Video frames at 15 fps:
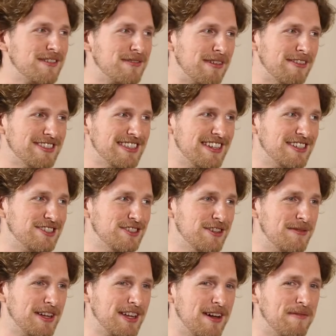of, I would say, a
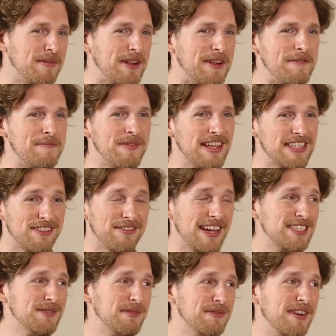distributed company is I've
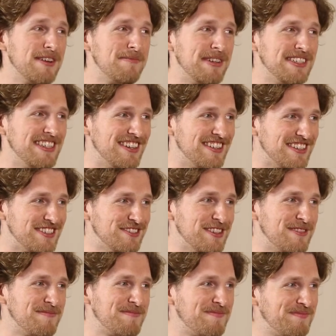actually been very busy on this
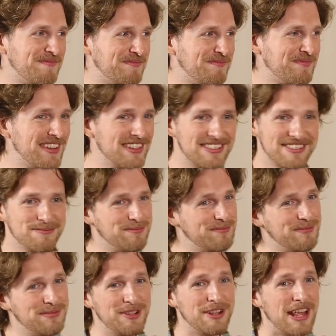trip. Because
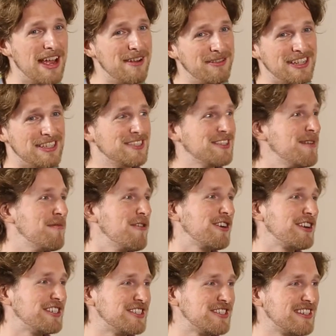you can't really stop
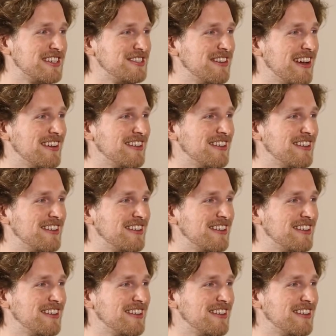working just because you're out